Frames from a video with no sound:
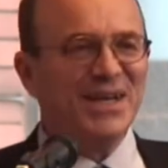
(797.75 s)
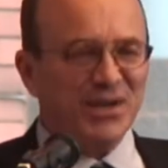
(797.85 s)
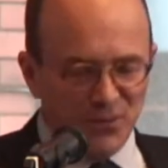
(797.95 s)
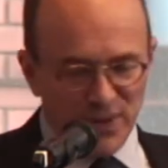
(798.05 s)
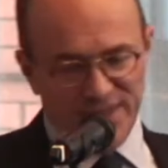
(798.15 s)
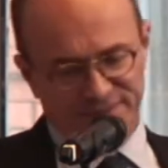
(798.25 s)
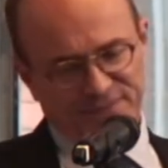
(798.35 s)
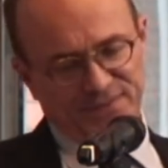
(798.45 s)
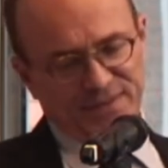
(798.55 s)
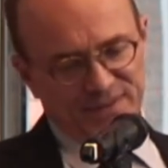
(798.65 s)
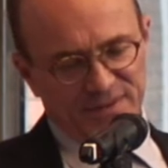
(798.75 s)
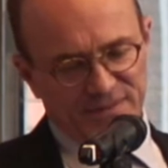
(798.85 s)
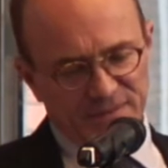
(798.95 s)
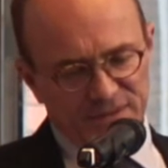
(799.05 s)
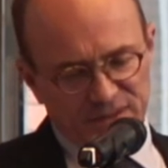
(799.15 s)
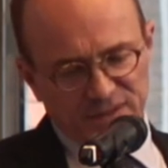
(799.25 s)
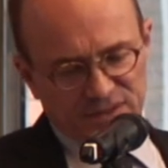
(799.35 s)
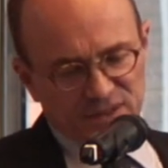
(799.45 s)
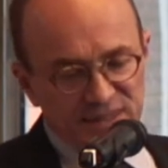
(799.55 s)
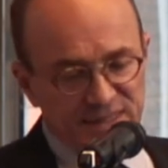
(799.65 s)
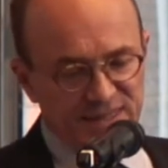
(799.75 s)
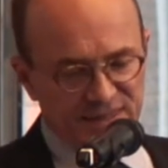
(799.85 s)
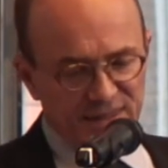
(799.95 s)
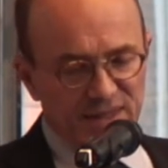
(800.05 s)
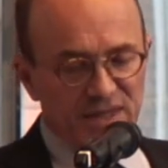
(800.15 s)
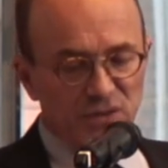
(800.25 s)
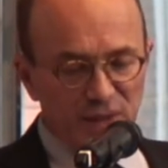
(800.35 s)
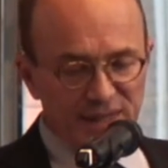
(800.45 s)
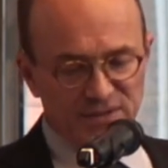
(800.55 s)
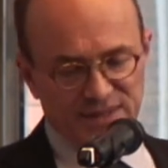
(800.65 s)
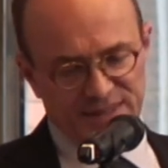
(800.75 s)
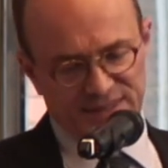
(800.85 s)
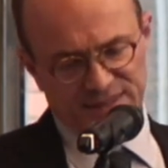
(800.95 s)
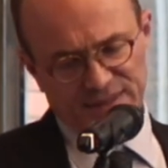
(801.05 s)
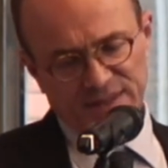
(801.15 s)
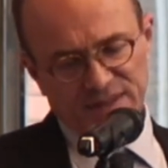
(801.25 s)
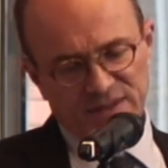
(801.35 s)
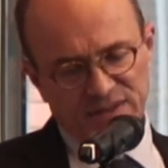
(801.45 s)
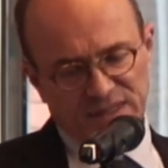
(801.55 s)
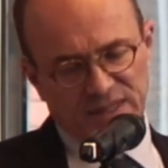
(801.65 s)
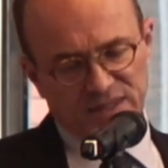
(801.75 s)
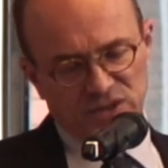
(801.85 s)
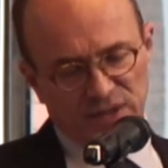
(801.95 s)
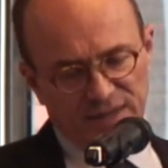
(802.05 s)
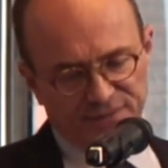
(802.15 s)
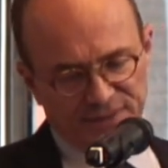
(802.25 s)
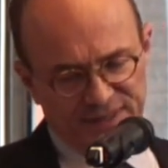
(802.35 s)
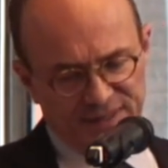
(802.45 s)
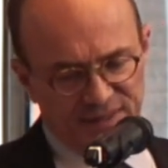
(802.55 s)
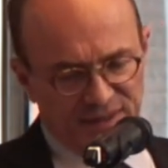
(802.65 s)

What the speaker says: We've succeeded in reducing the car traffic